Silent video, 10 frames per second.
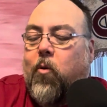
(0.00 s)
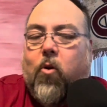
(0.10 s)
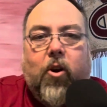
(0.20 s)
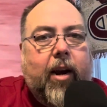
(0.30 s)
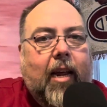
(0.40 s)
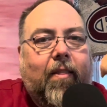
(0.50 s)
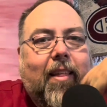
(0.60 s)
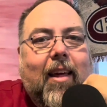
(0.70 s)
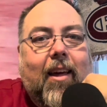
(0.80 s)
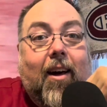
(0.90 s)
Corey Rennie,
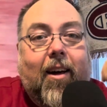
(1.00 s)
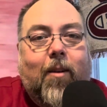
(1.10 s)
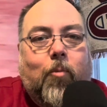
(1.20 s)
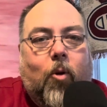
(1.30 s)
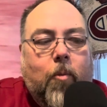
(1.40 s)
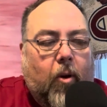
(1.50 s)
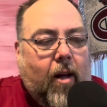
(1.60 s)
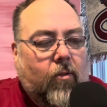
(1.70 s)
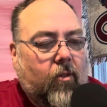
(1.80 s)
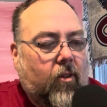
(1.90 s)
the unemployable
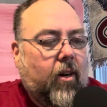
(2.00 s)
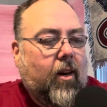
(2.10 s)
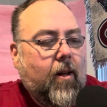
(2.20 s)
counselor.